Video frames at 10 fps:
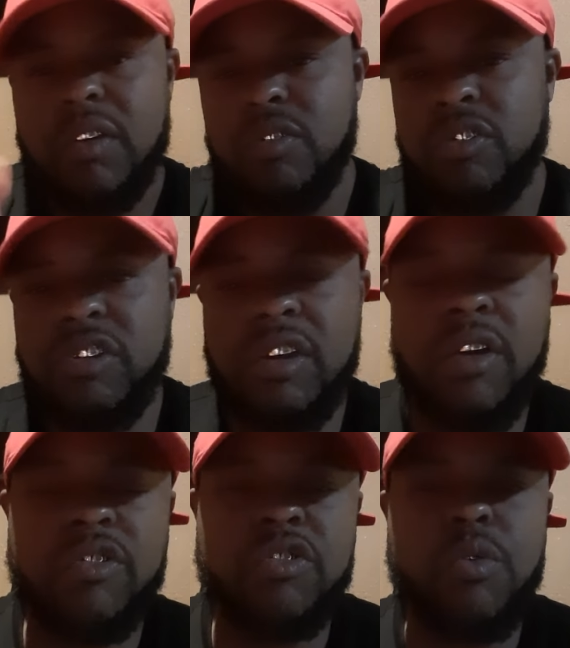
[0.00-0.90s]
You see
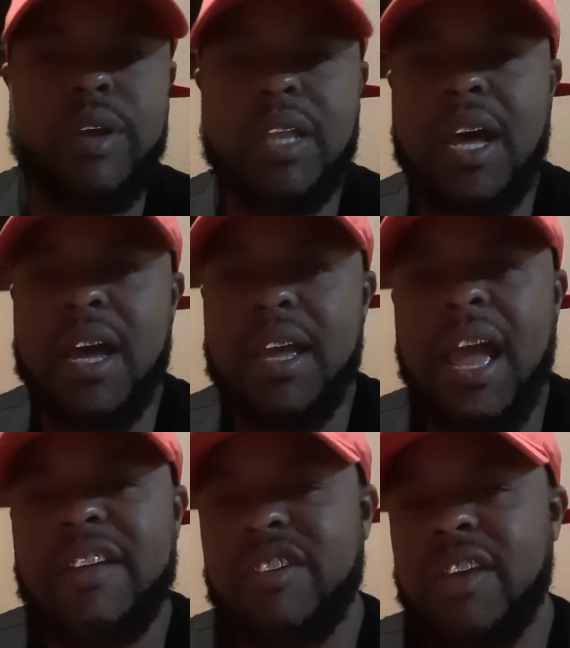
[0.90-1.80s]
her storyline.
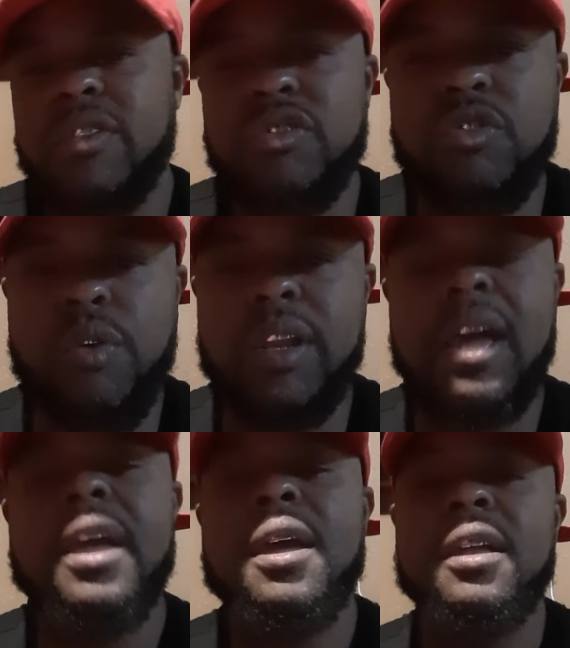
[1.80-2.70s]
I checked her
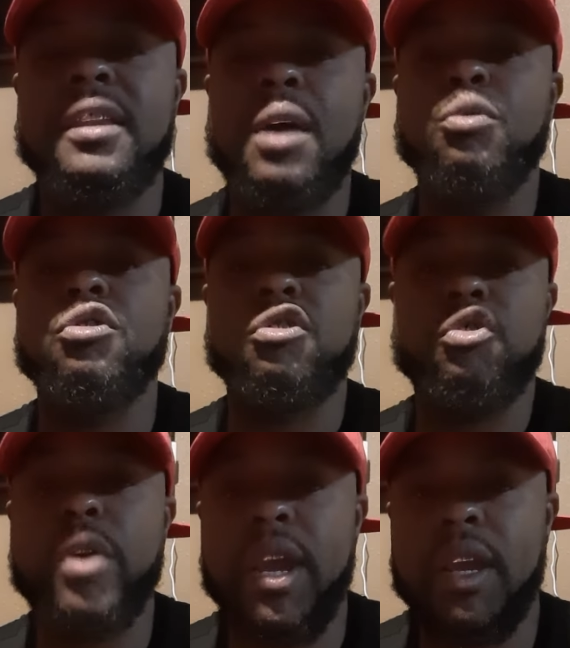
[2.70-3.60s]
storyline. That was the
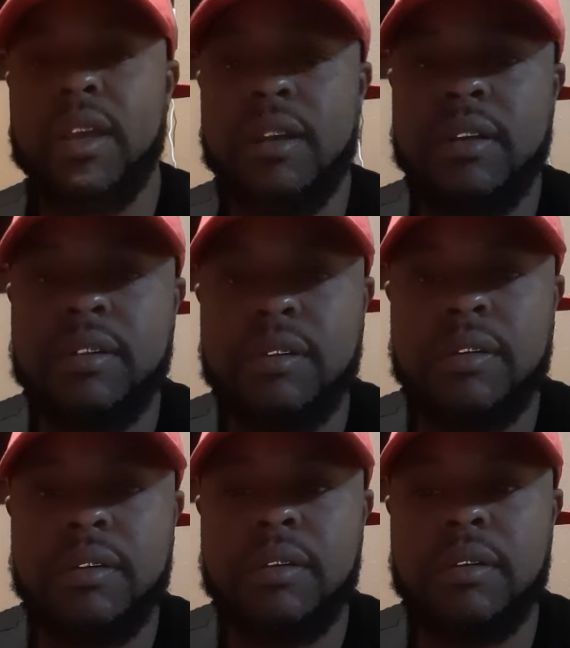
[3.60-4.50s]
trick
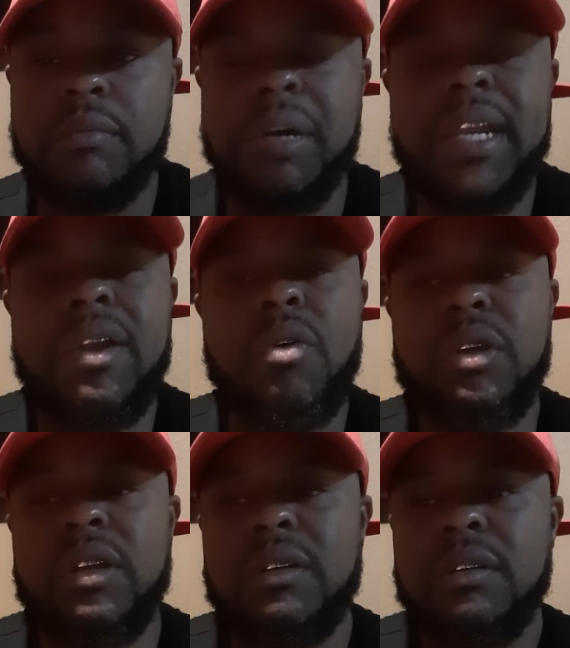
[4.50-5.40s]
but it
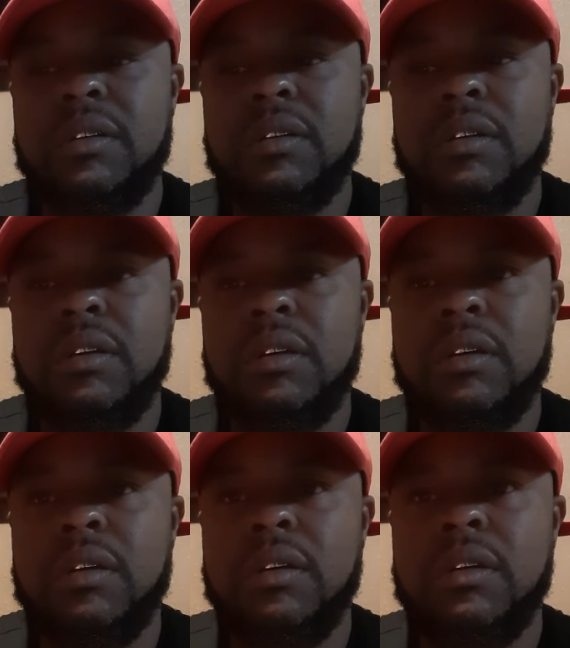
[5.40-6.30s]
only
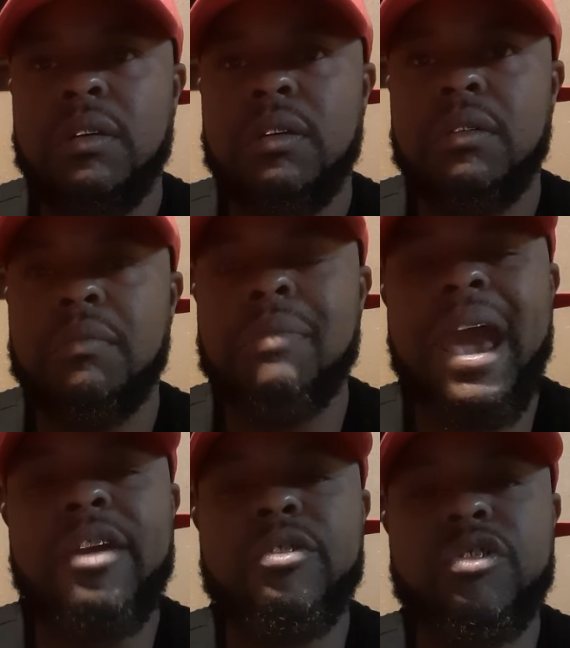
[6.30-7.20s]

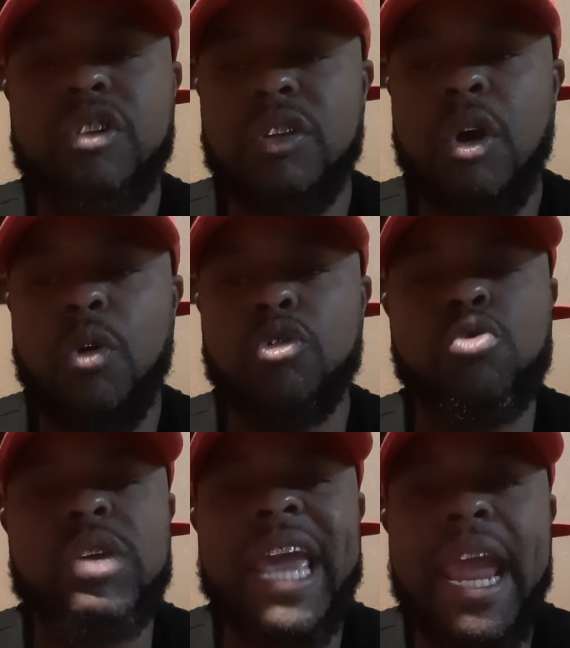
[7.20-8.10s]
matters to those
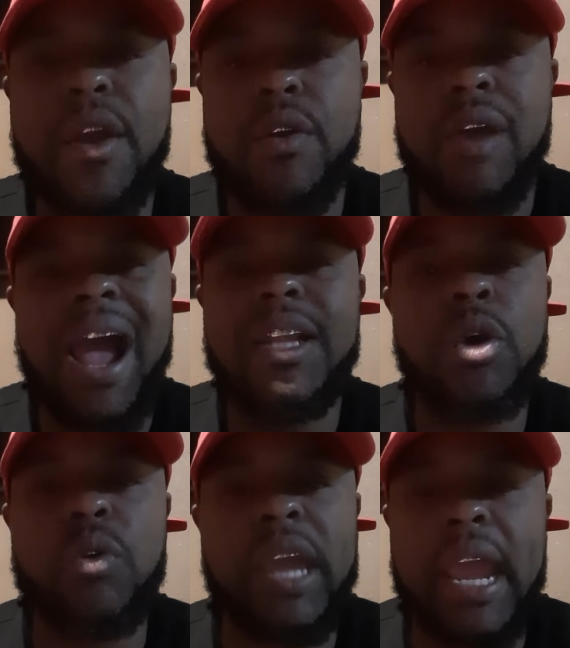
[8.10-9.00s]
who care. I
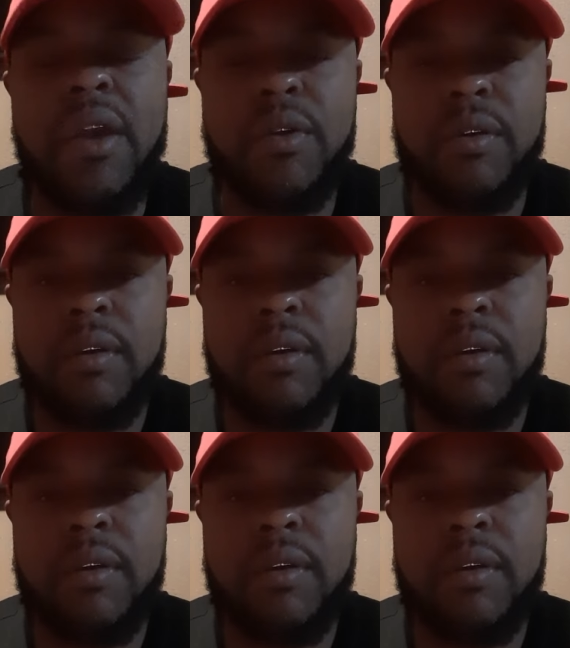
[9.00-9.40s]
don't care.